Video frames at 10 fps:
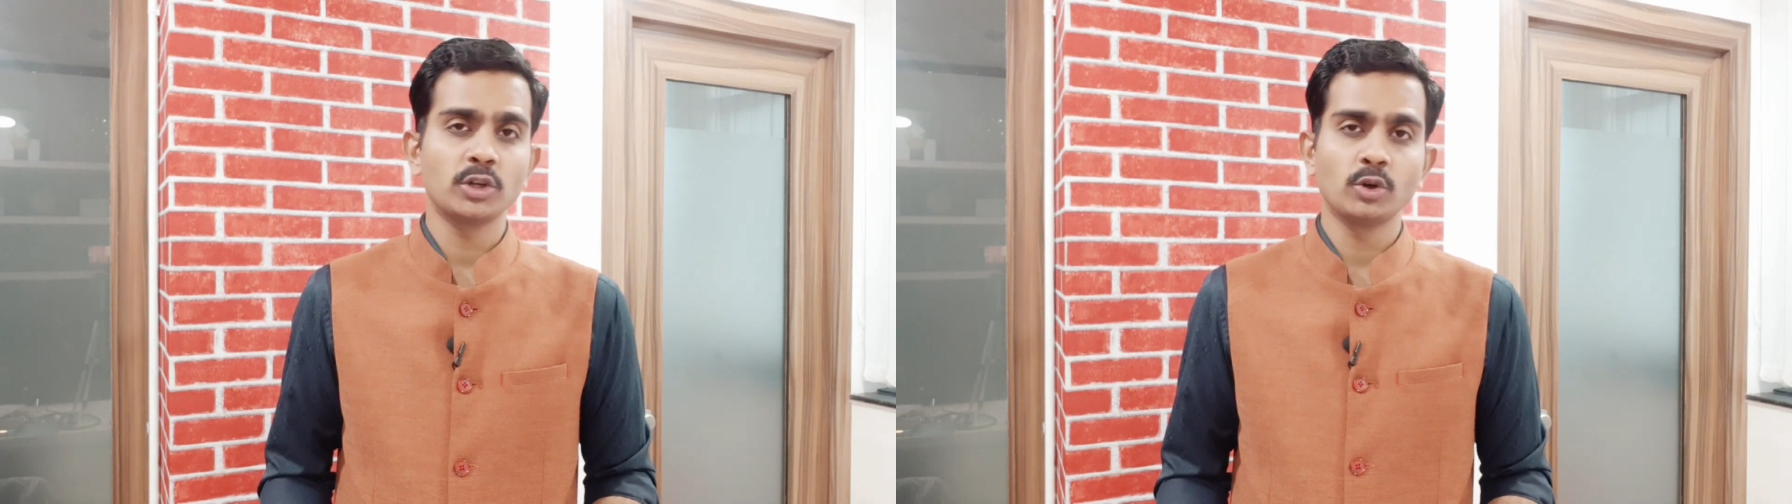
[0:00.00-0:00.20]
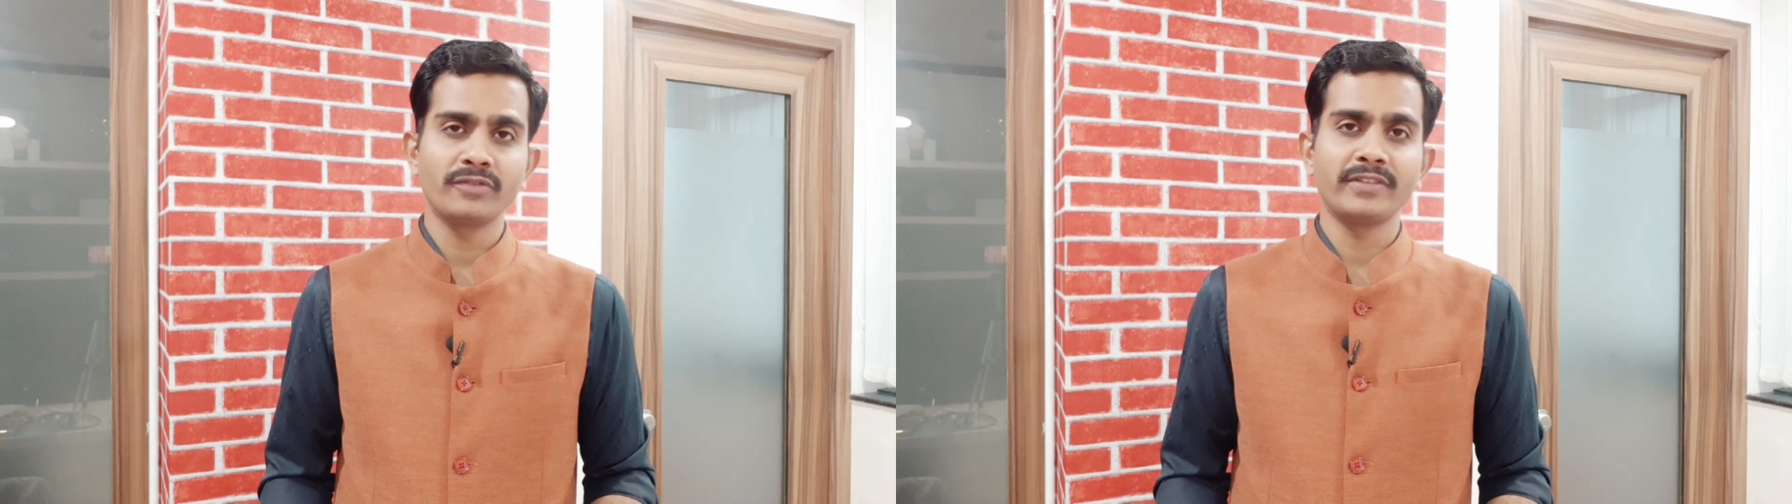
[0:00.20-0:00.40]

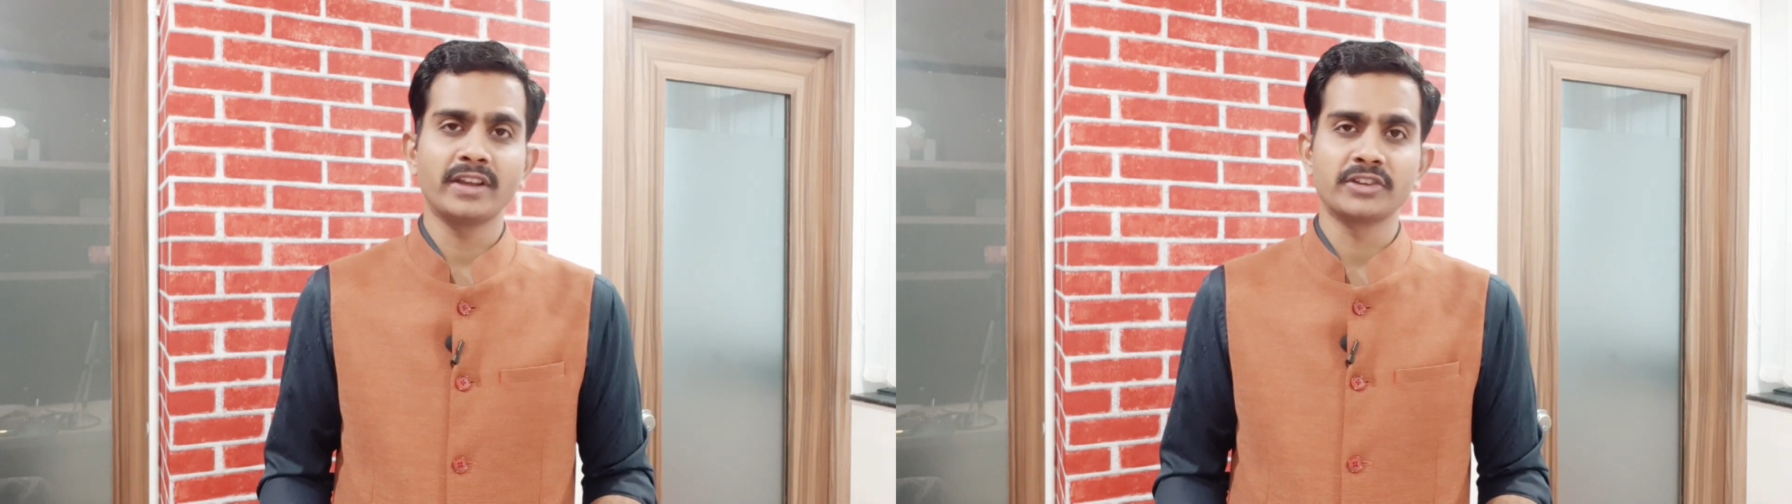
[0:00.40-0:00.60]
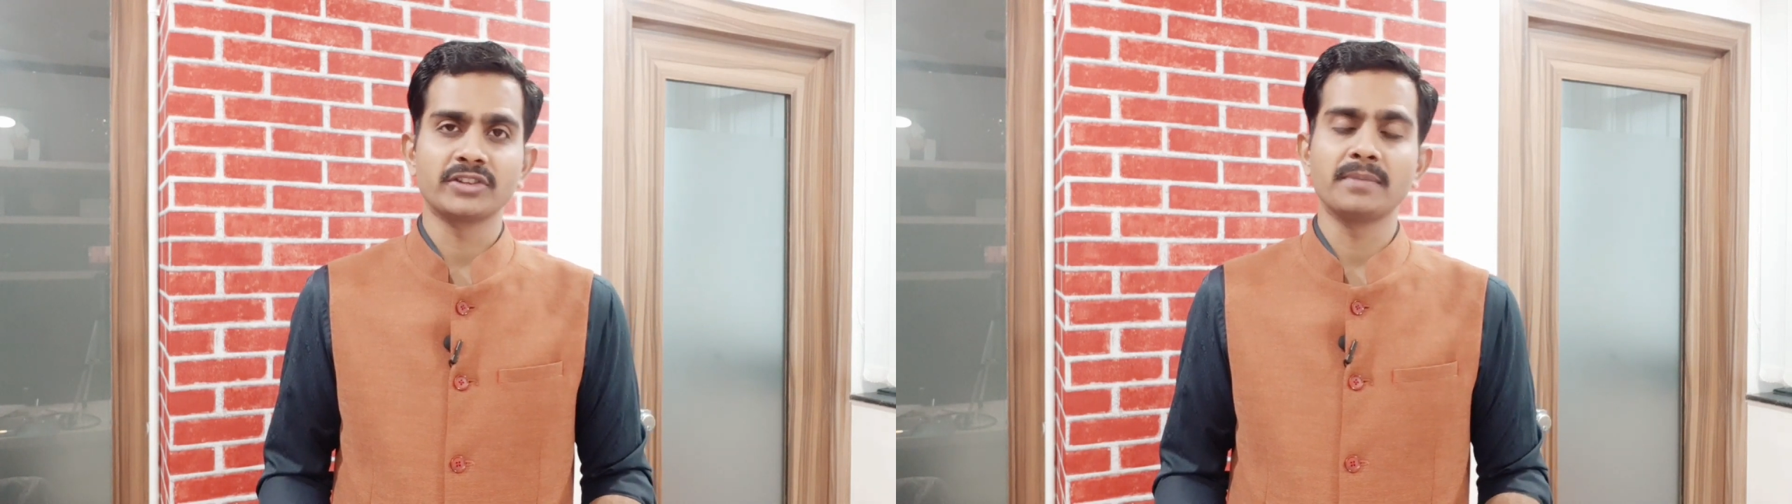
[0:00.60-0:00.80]

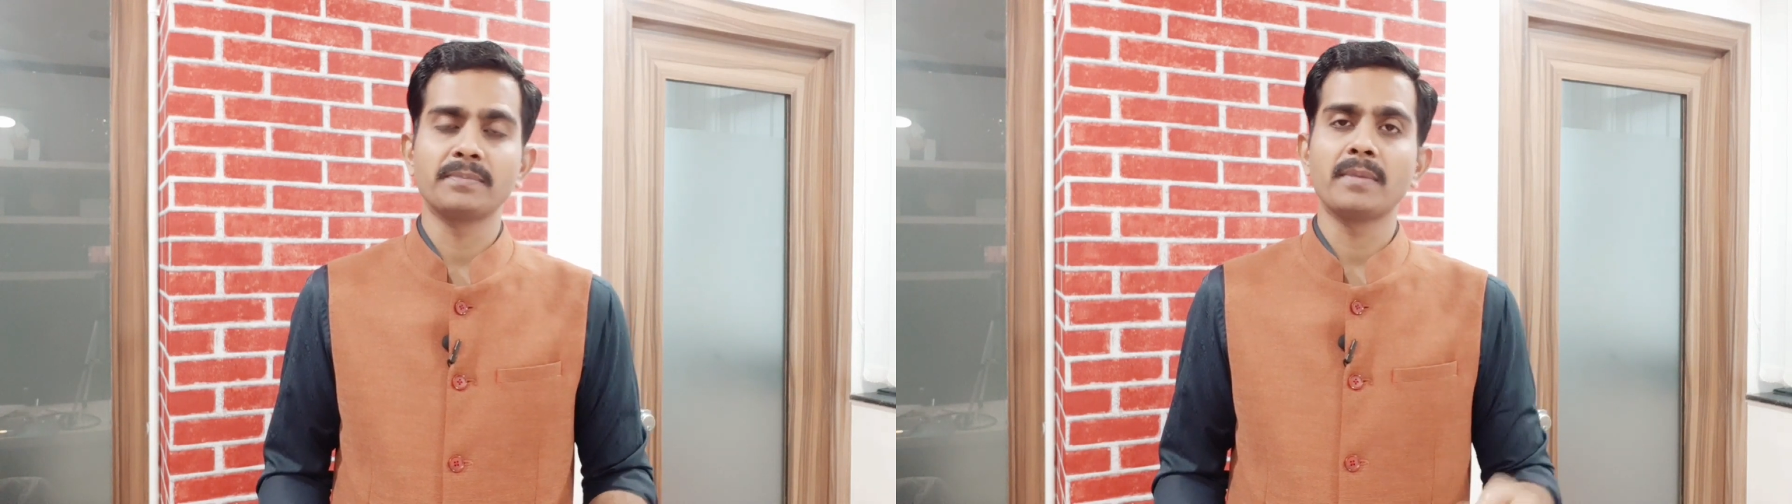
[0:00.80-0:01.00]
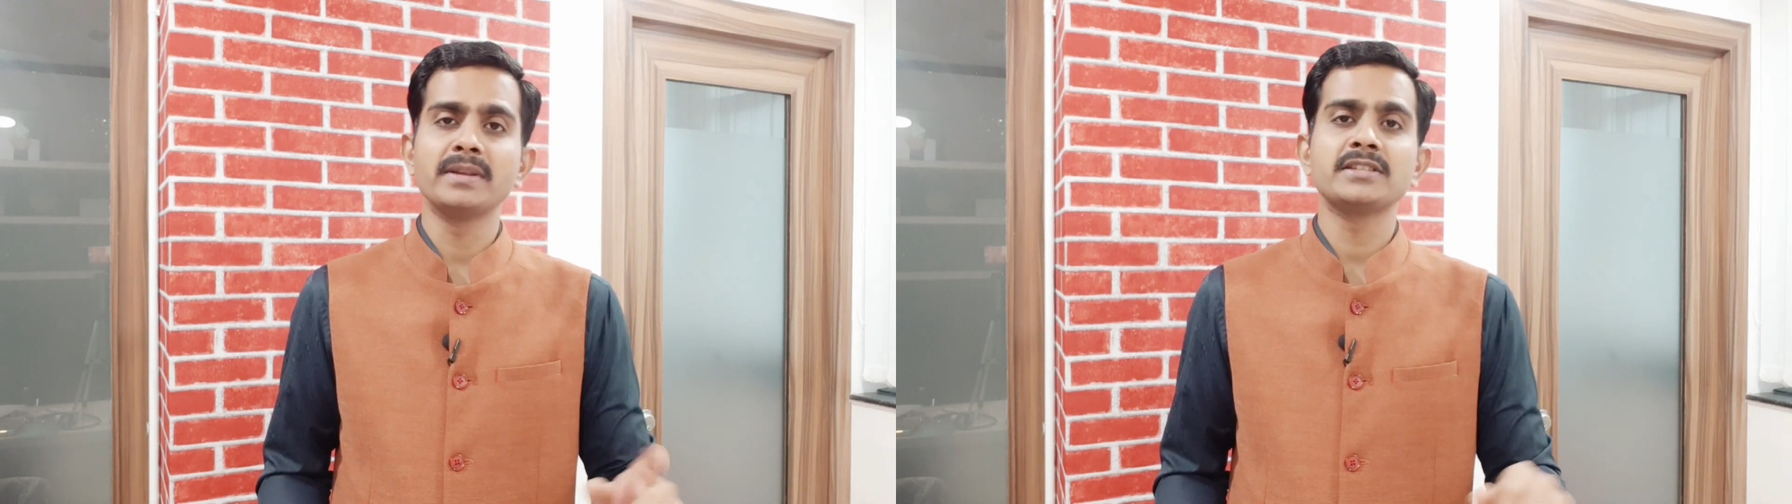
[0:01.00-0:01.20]
notification
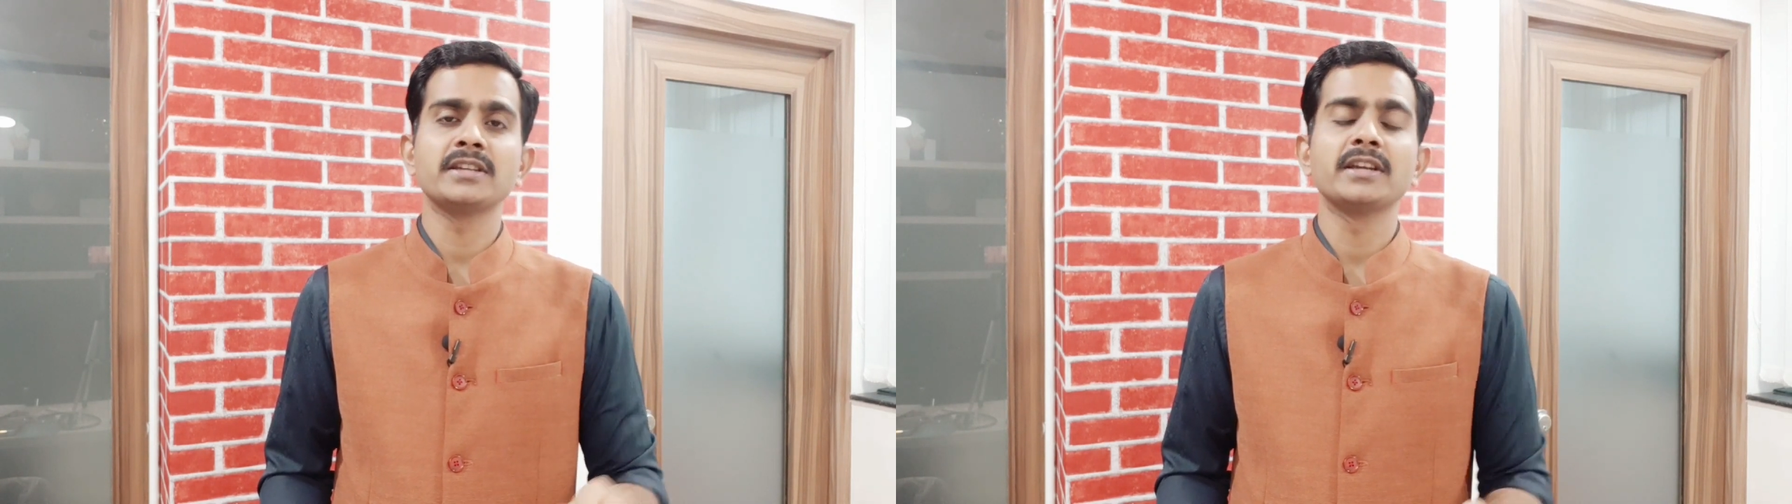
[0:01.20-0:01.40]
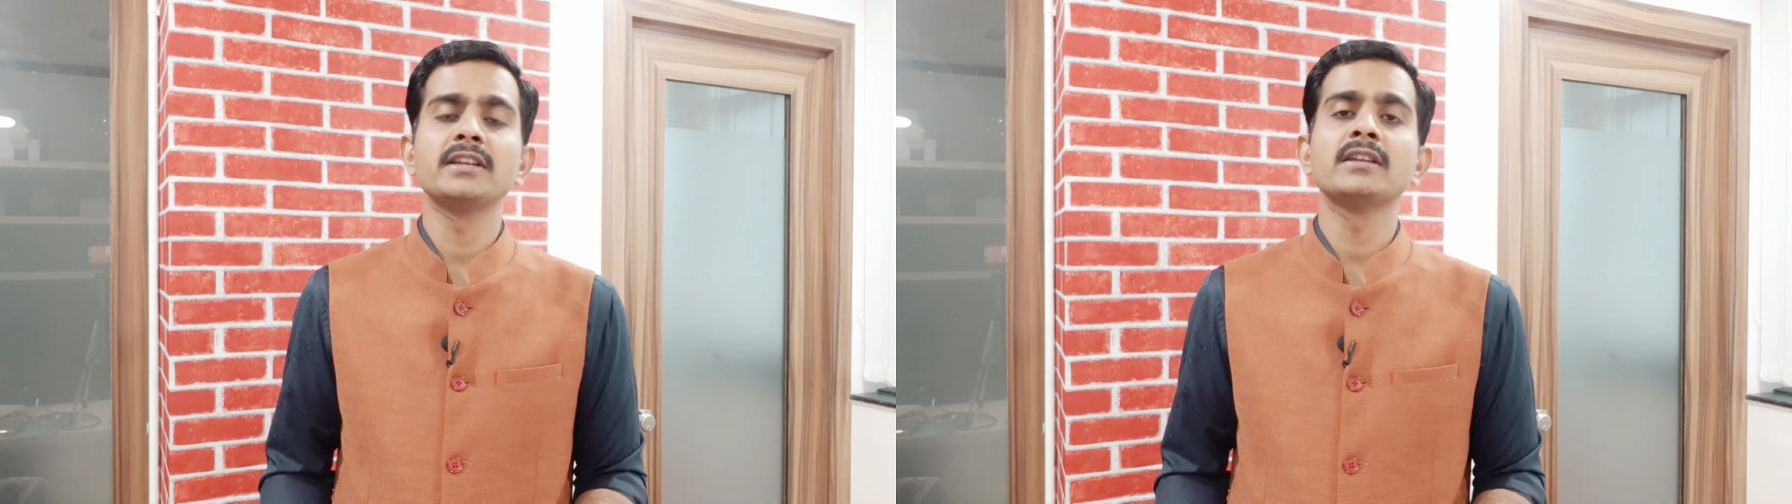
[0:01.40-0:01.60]

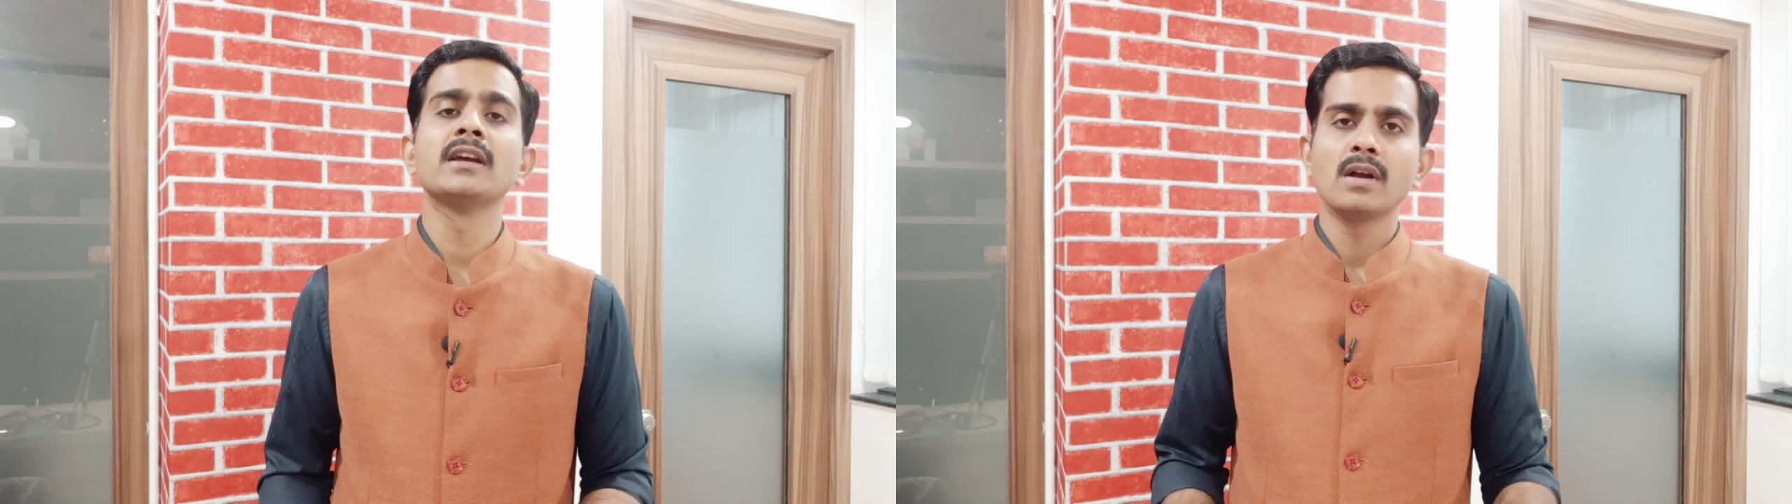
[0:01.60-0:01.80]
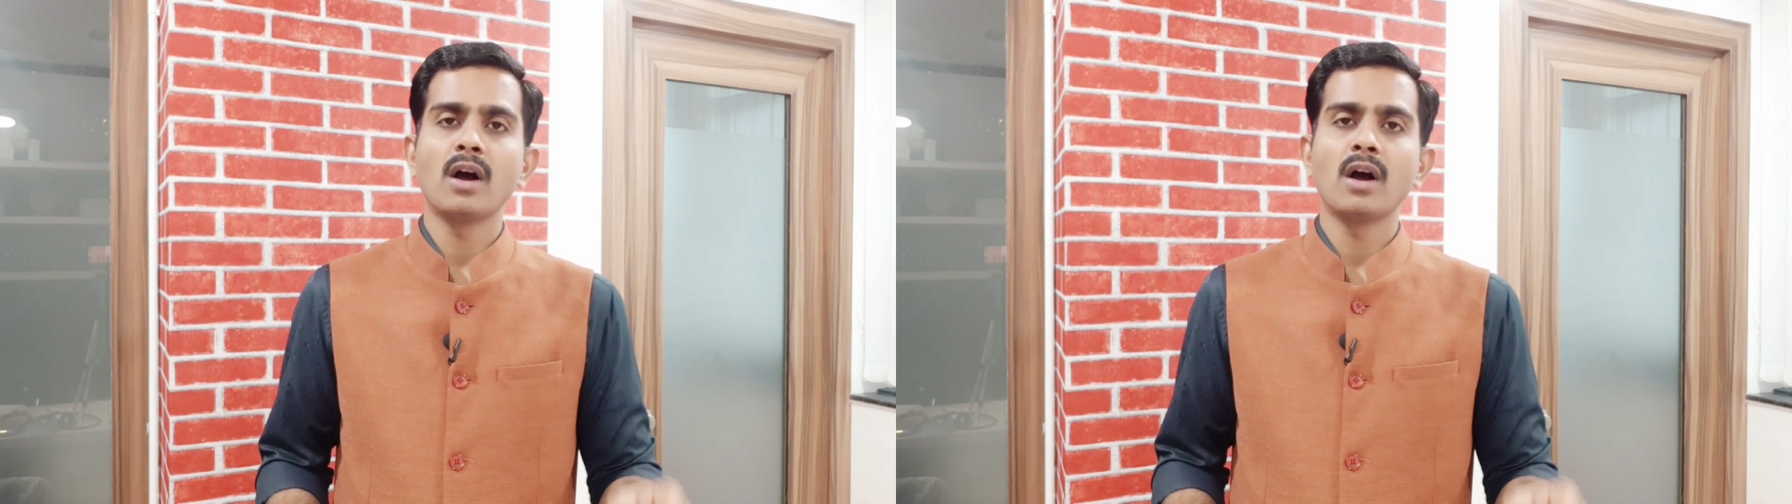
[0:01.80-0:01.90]
published in